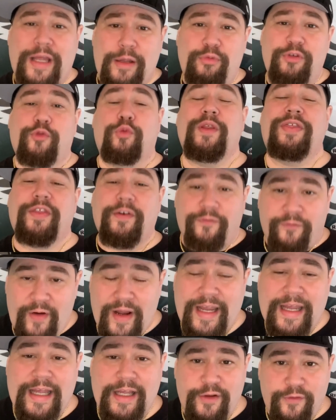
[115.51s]
He was with the
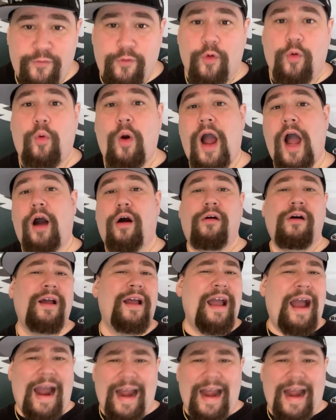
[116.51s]
Vikings for a while.